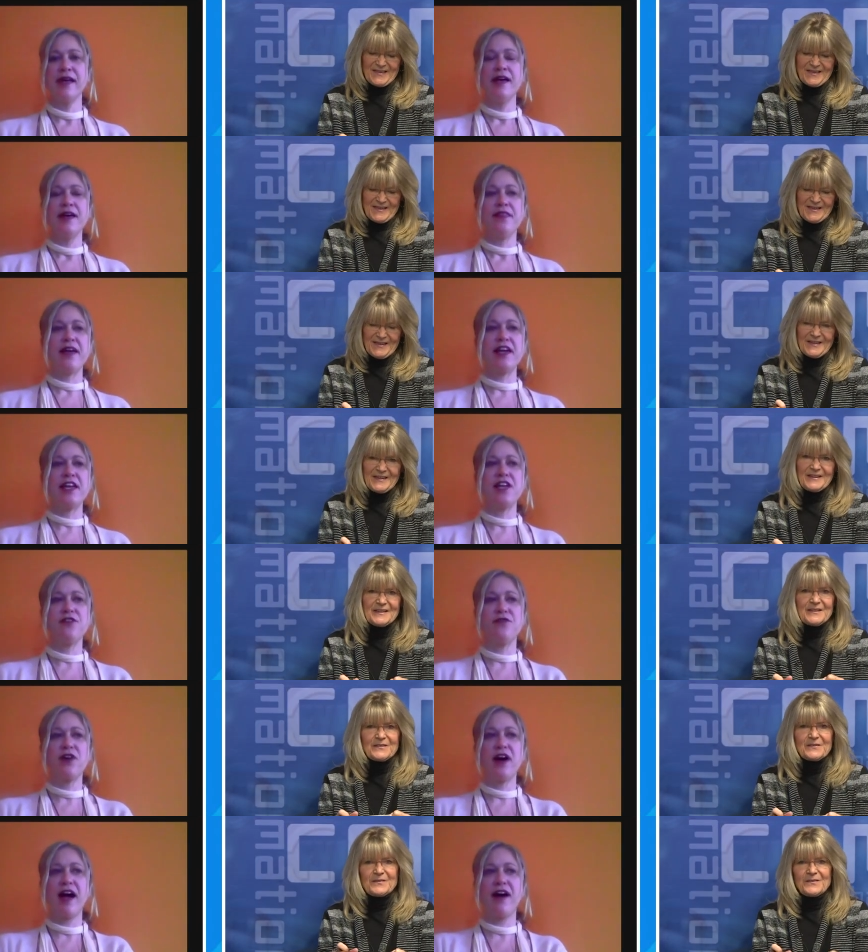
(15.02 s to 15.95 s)
Speaker 1: Thank you
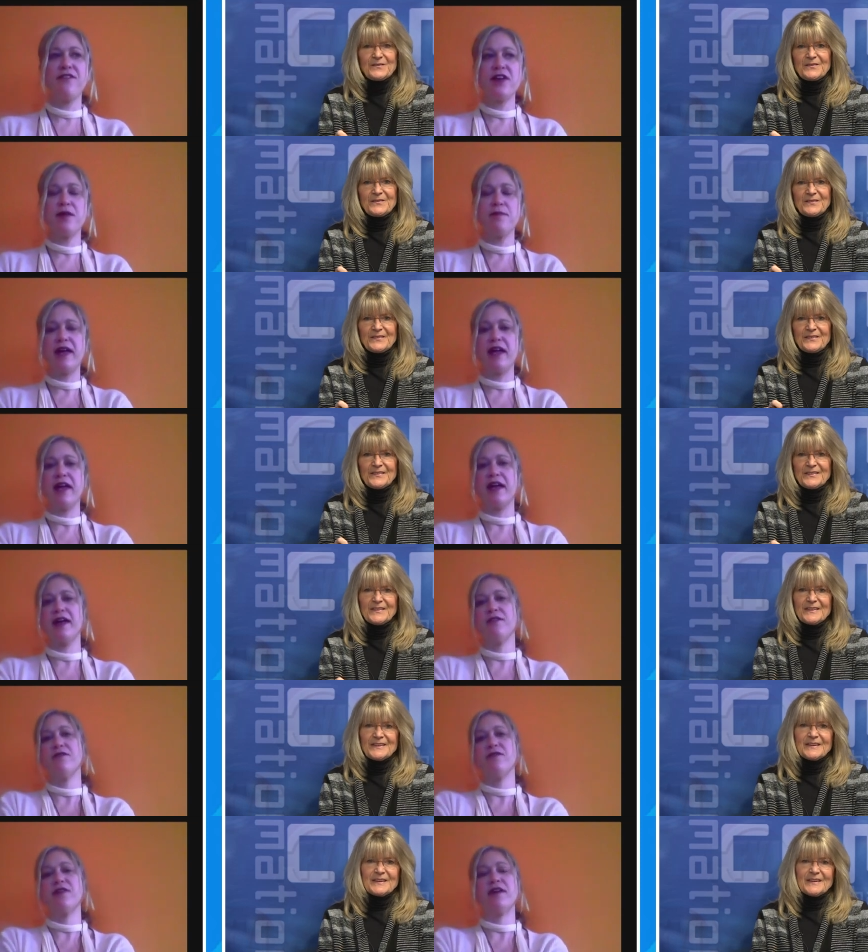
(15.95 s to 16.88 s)
for having me.
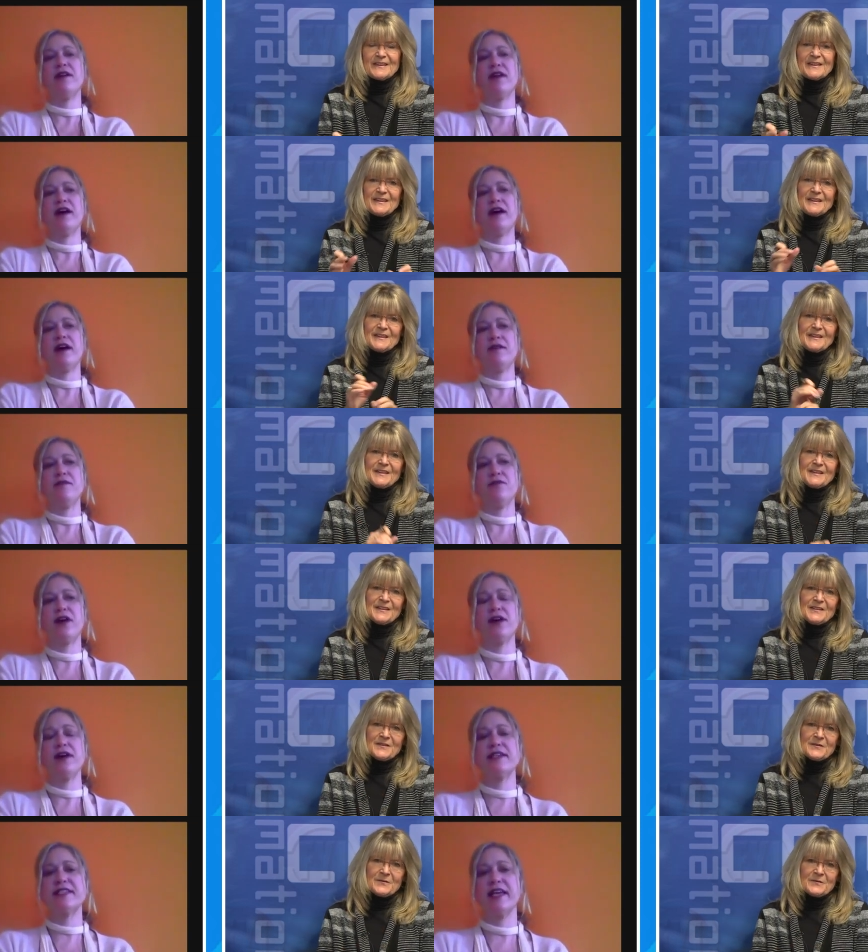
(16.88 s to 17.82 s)
Uh, I'm
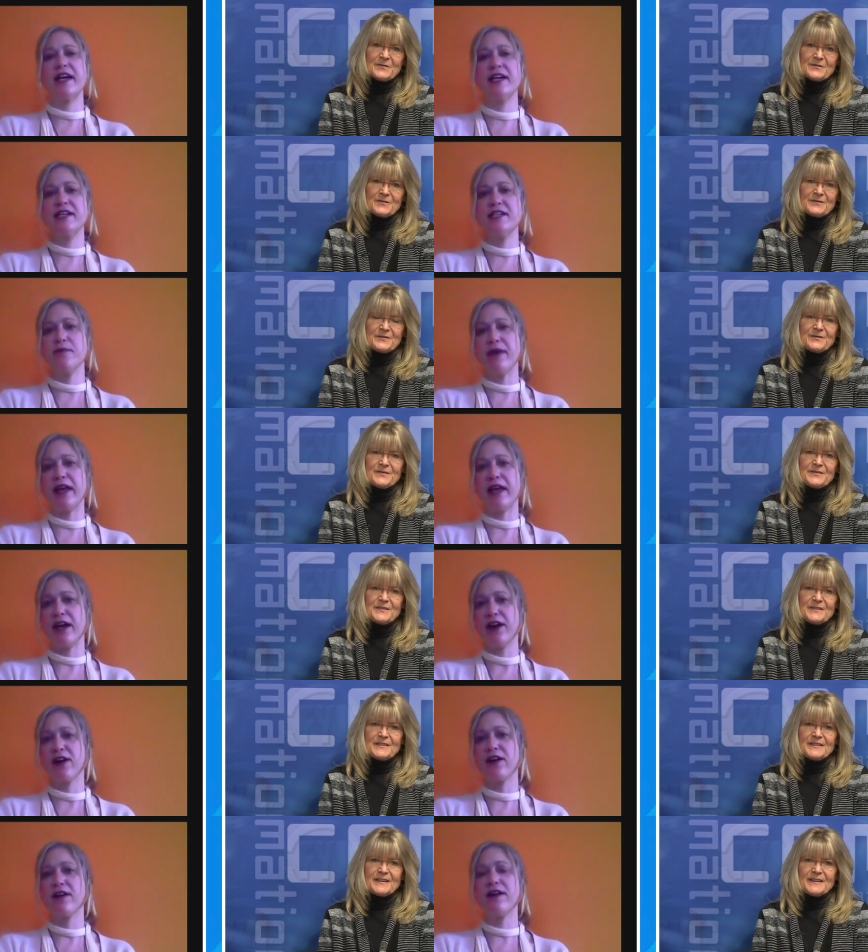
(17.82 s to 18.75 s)
very excited to be
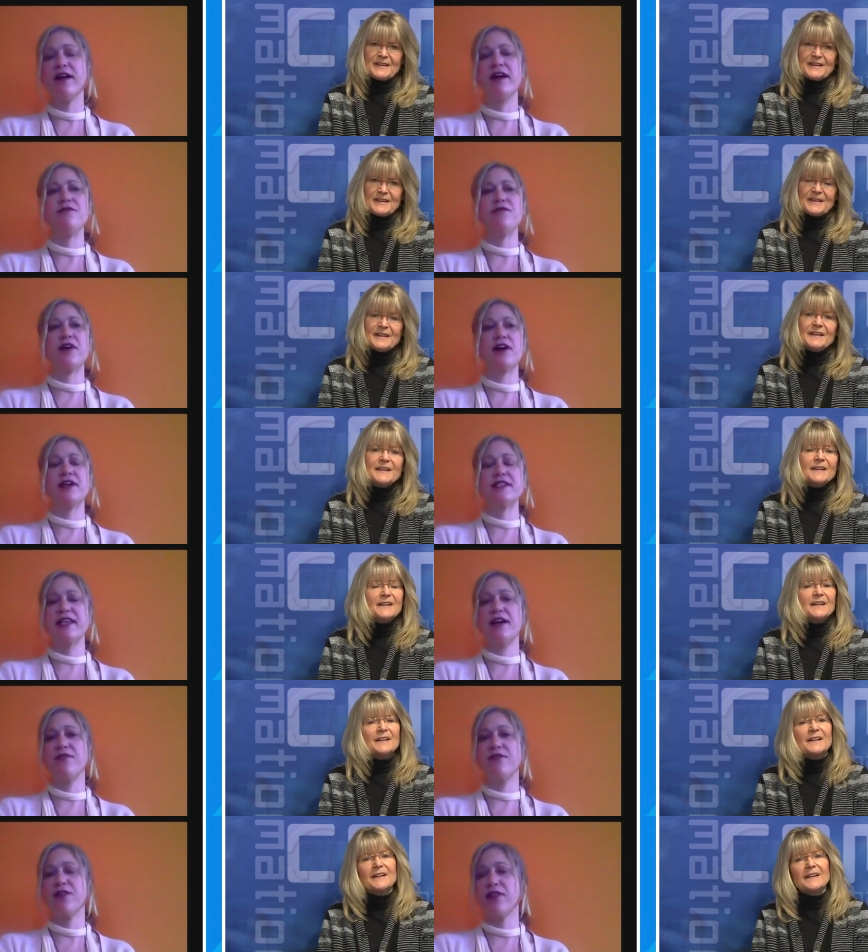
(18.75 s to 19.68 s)
here. I'm very
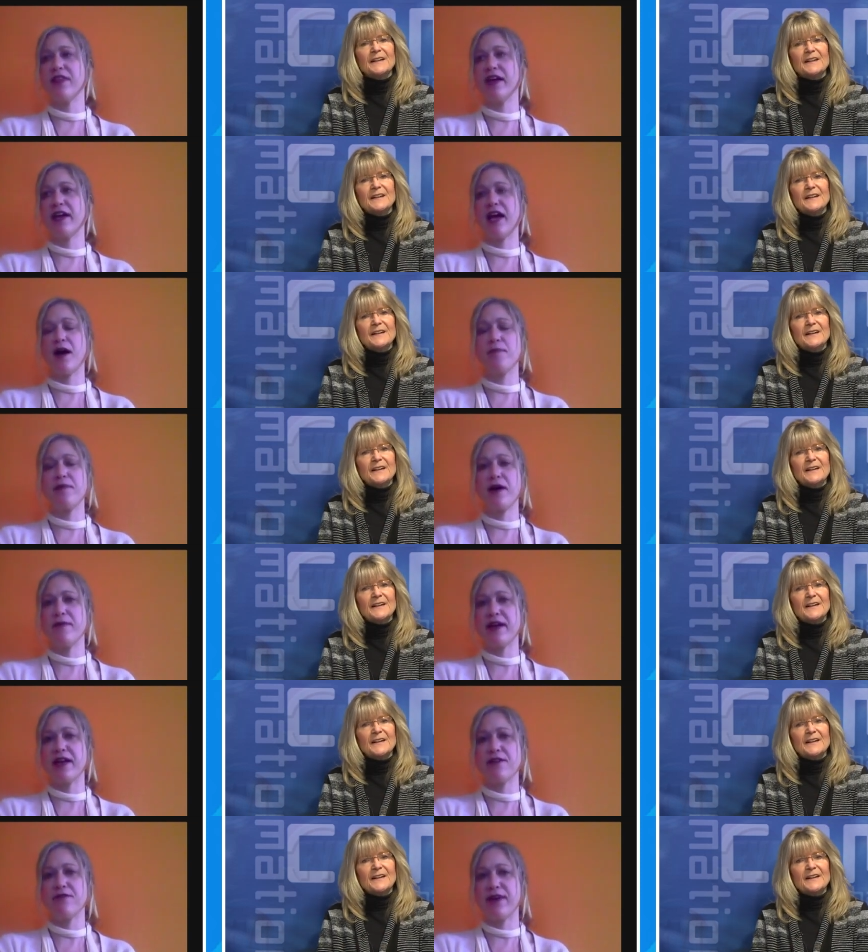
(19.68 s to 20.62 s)
excited for the
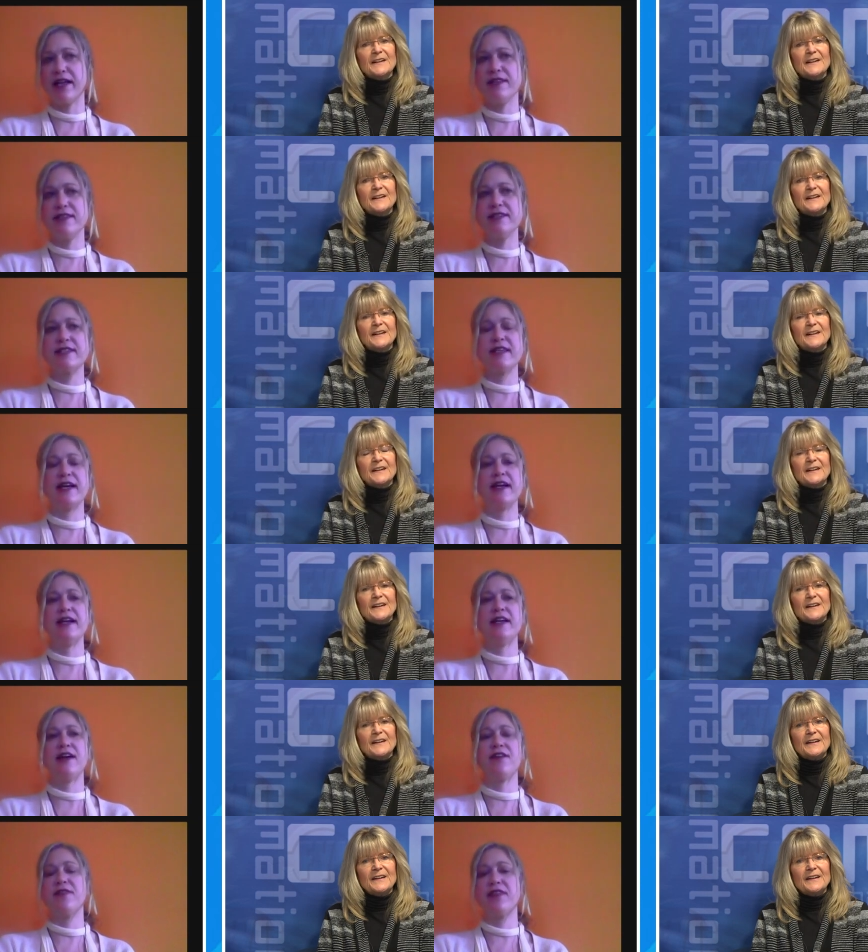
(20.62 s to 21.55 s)
upcoming events
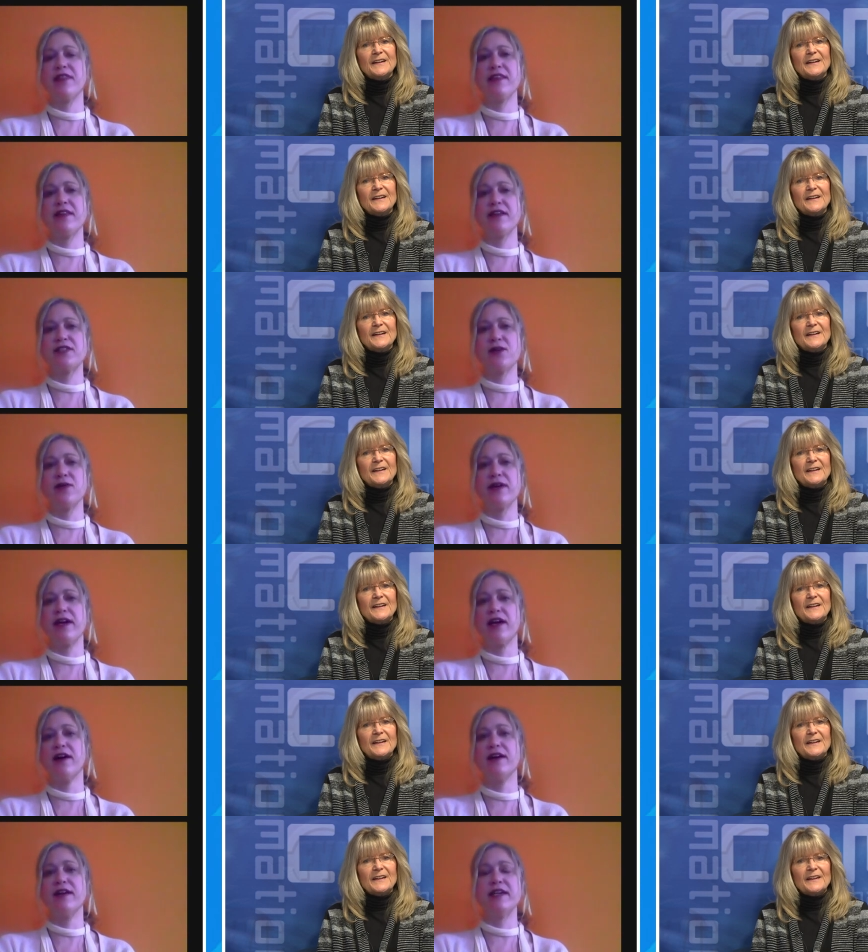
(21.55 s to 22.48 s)
and everything that's going
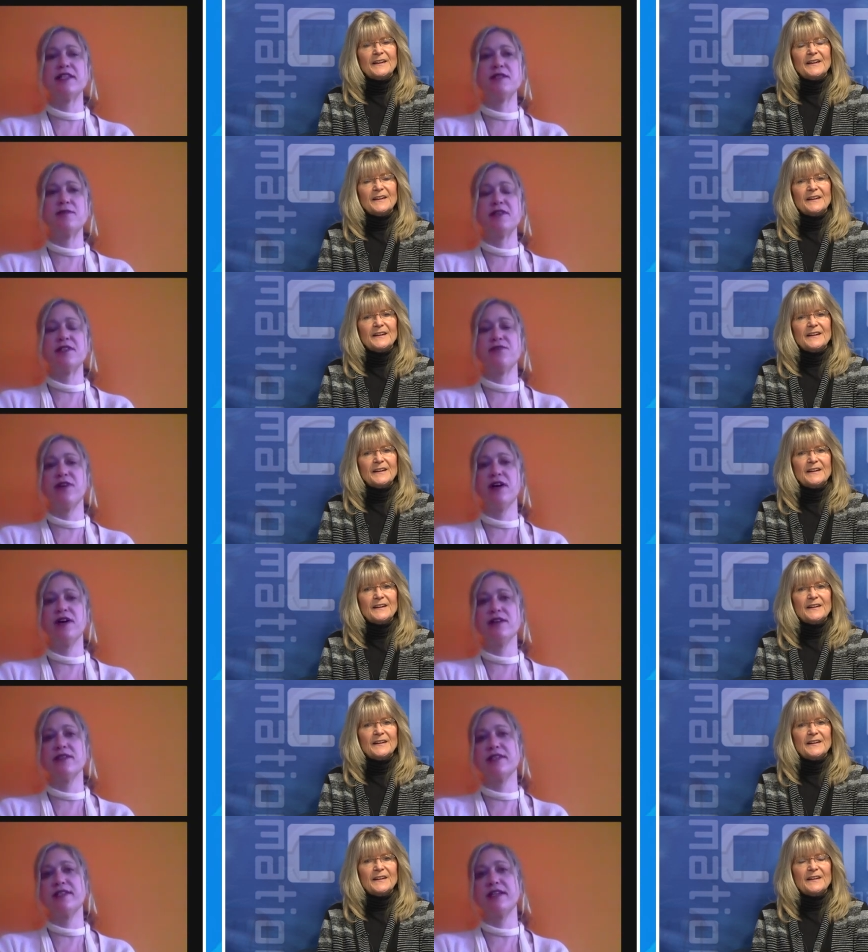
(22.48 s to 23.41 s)
on in Smith
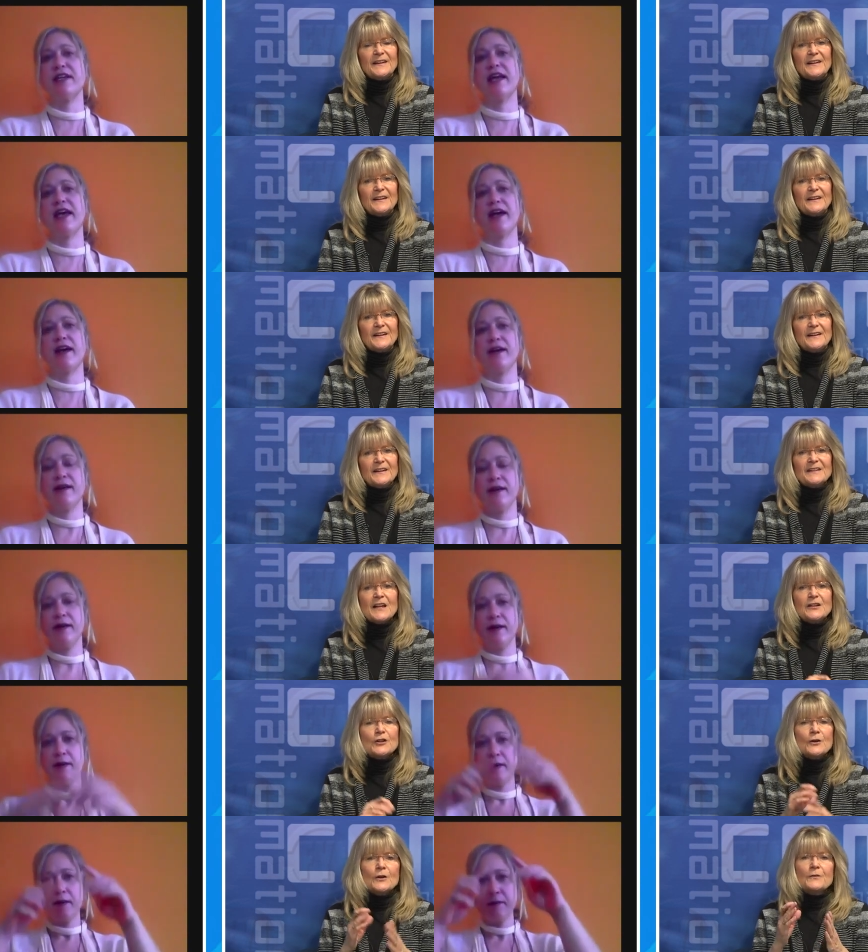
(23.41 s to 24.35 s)
Falls today.
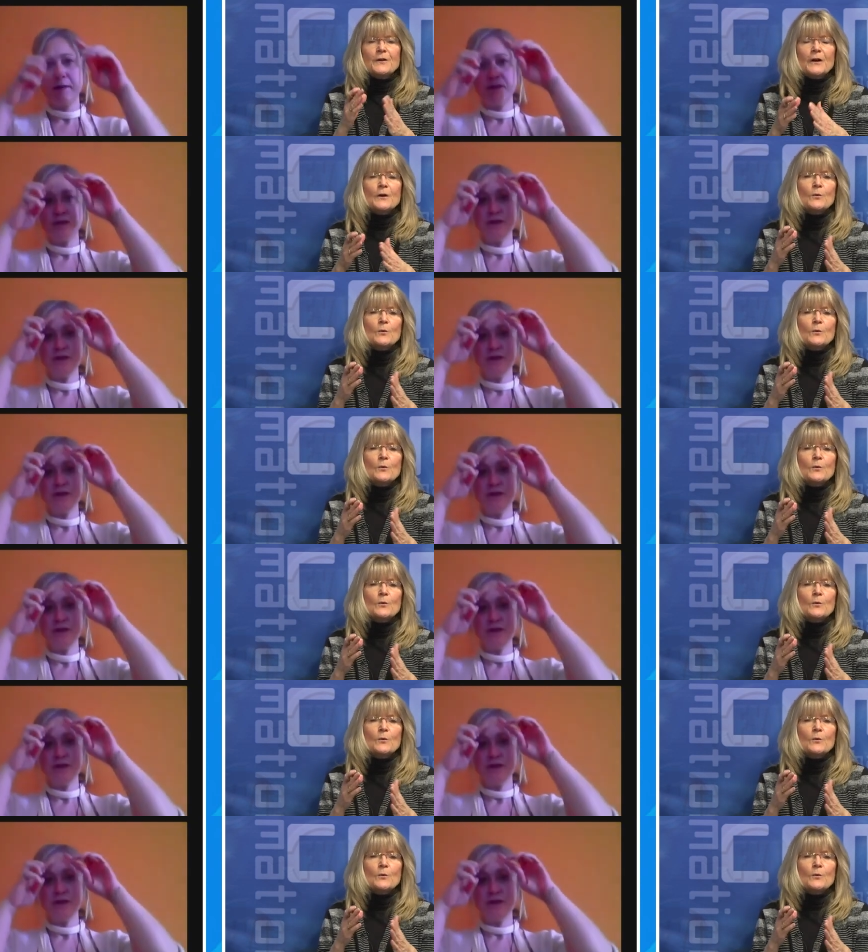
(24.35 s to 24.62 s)
Now, you're a very